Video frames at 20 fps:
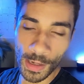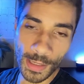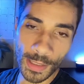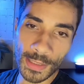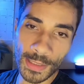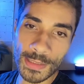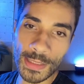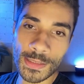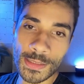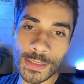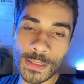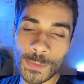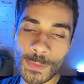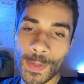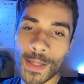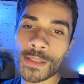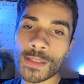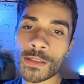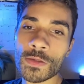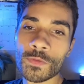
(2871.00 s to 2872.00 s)
Because it's
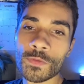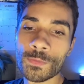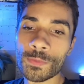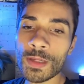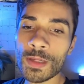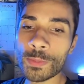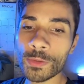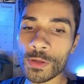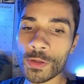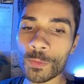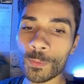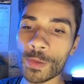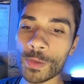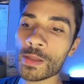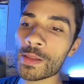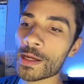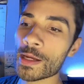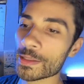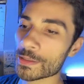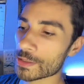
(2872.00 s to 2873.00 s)
expensive. People don't
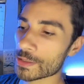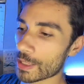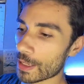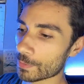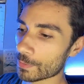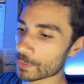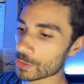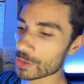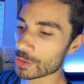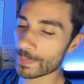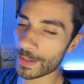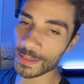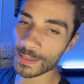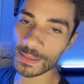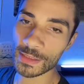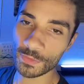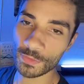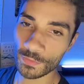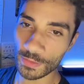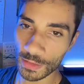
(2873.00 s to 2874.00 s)
realize how
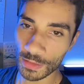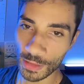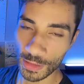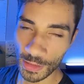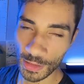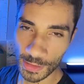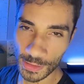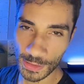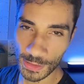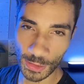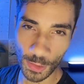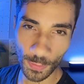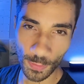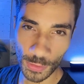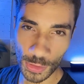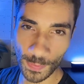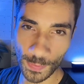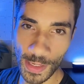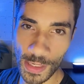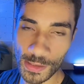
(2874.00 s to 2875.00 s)
expensive it is to go
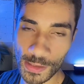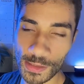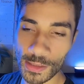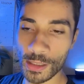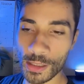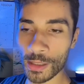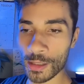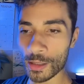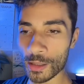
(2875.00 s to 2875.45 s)
to space.